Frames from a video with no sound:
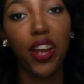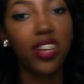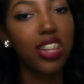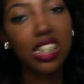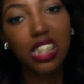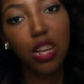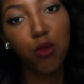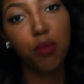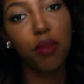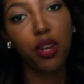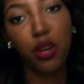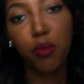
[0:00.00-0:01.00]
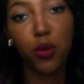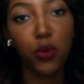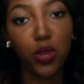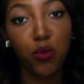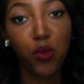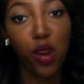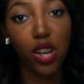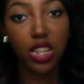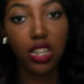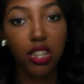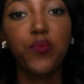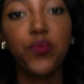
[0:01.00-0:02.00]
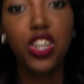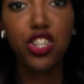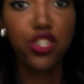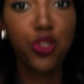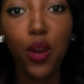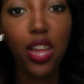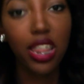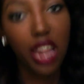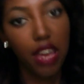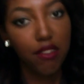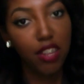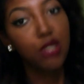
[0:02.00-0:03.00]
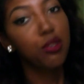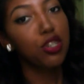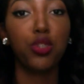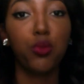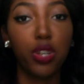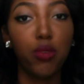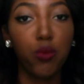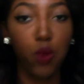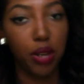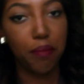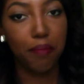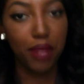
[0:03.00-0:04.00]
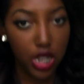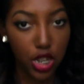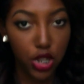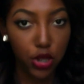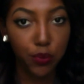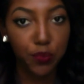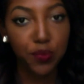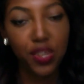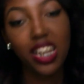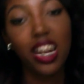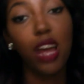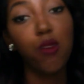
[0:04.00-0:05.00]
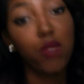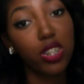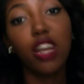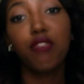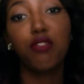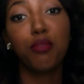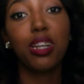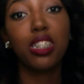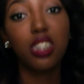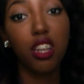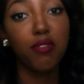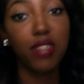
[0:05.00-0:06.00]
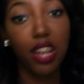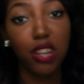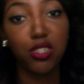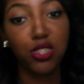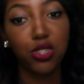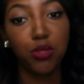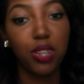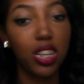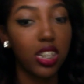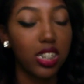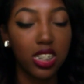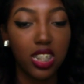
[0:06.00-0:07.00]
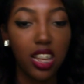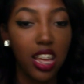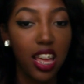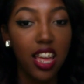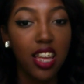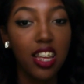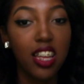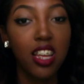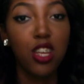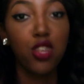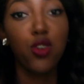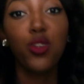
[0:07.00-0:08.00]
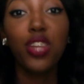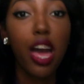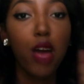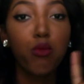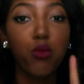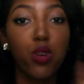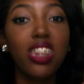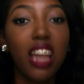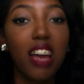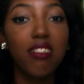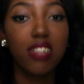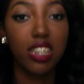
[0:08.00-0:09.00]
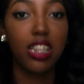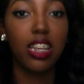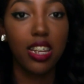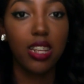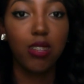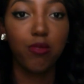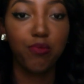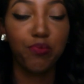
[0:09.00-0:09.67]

And that's not what my grandma would have wanted. Enjoy life. That's what she would have wanted me to do. And I want that for myself now too, because you only have one life to live.